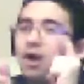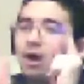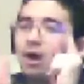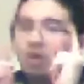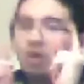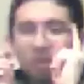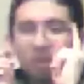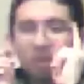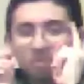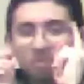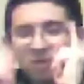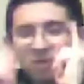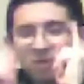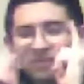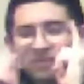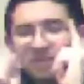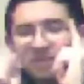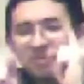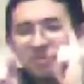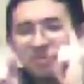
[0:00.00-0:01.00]
I'll, I'll
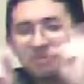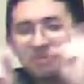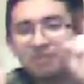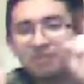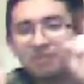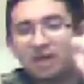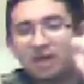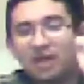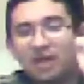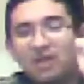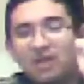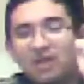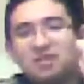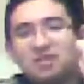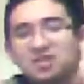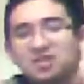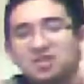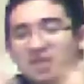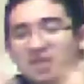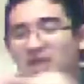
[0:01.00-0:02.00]
probably put my
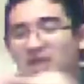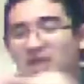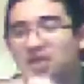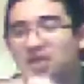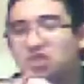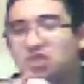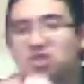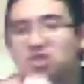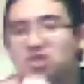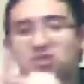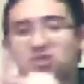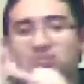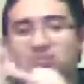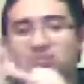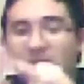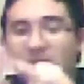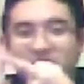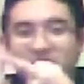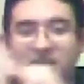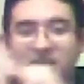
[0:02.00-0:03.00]
stage
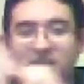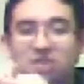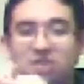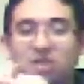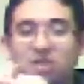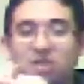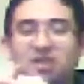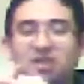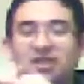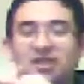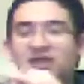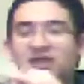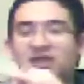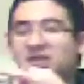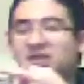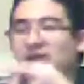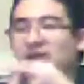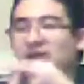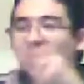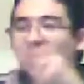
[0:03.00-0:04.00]
my stage
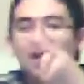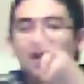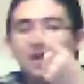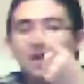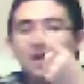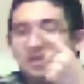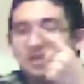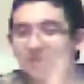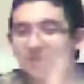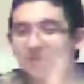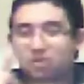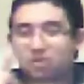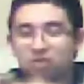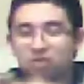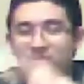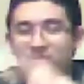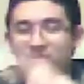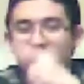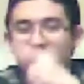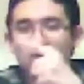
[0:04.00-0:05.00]
IDs in the
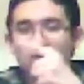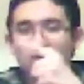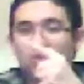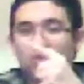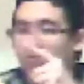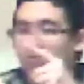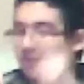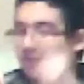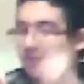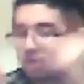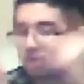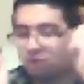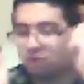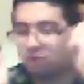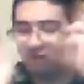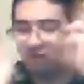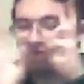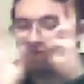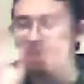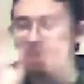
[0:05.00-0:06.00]
description or on the
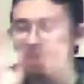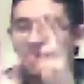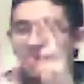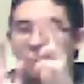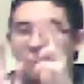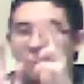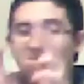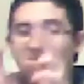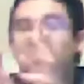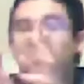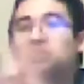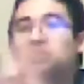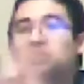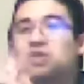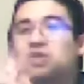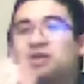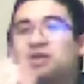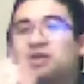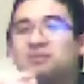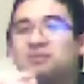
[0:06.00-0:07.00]
screen right now if you want to
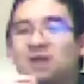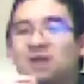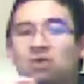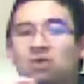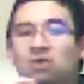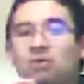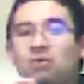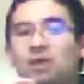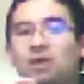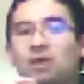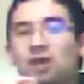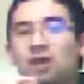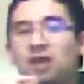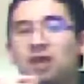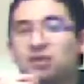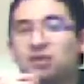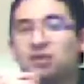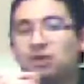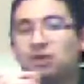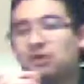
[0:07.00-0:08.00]
check them out
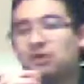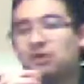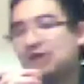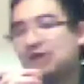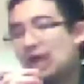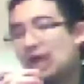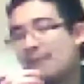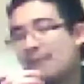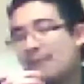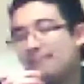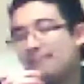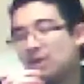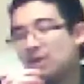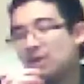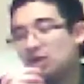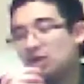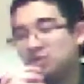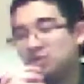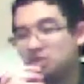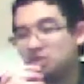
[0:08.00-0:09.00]
in your own time.
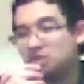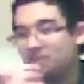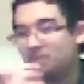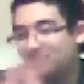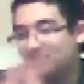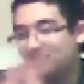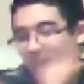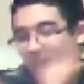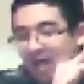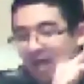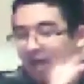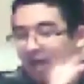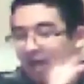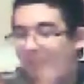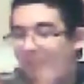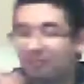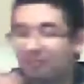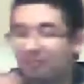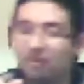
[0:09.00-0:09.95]
But hey.